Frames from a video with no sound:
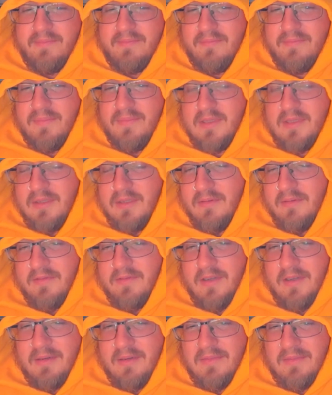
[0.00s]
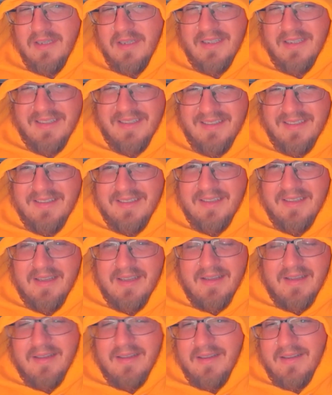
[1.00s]
But some of it, I'm like
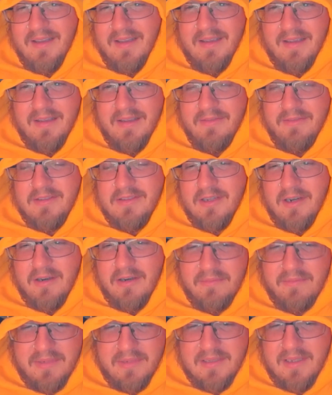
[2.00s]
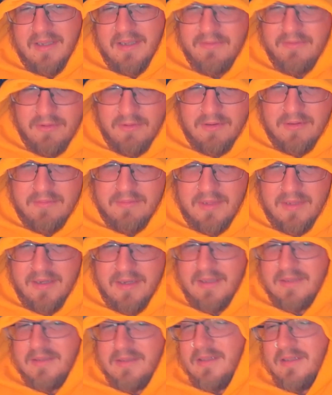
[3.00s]
if it's a carbon-based life form and
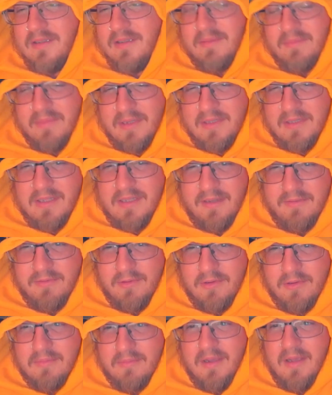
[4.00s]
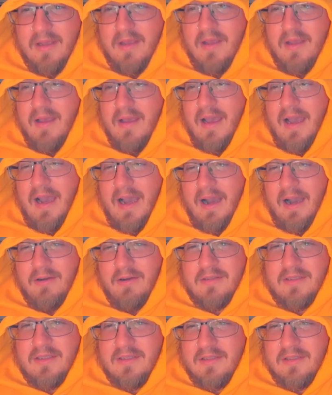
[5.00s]
not a silicon-based life form, how
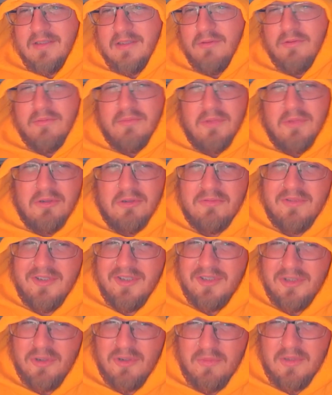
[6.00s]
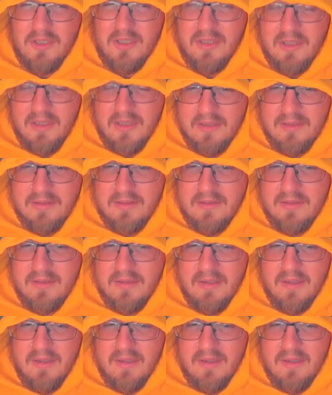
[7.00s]
is it so immune to so much things?